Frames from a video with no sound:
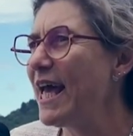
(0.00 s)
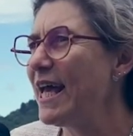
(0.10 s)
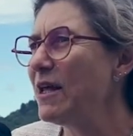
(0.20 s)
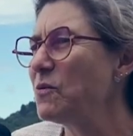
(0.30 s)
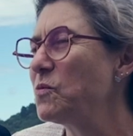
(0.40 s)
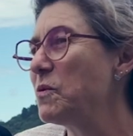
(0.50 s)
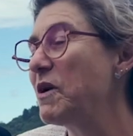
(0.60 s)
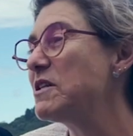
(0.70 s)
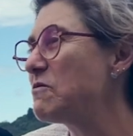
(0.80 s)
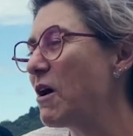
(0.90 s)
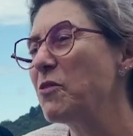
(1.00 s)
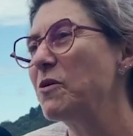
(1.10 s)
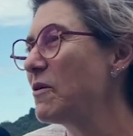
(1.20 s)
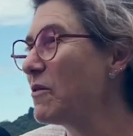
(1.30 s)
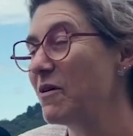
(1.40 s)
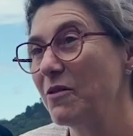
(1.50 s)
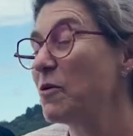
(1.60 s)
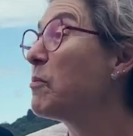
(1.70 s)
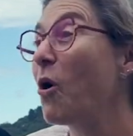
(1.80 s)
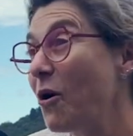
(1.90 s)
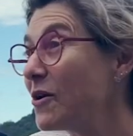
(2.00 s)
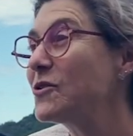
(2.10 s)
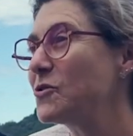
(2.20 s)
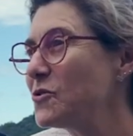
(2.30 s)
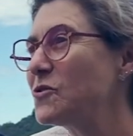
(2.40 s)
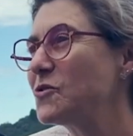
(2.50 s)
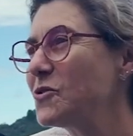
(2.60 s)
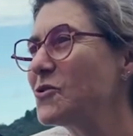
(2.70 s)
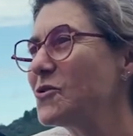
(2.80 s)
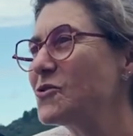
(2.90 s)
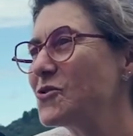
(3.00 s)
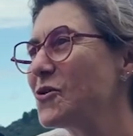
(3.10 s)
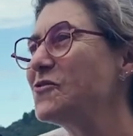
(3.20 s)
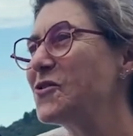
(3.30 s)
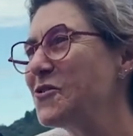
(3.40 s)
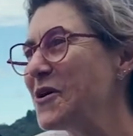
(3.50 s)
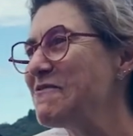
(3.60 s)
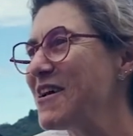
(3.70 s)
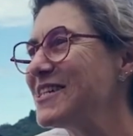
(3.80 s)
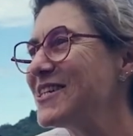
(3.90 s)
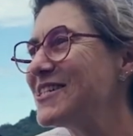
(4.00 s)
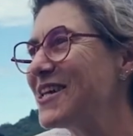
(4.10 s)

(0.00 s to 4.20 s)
And we went around the block to look for co-investors.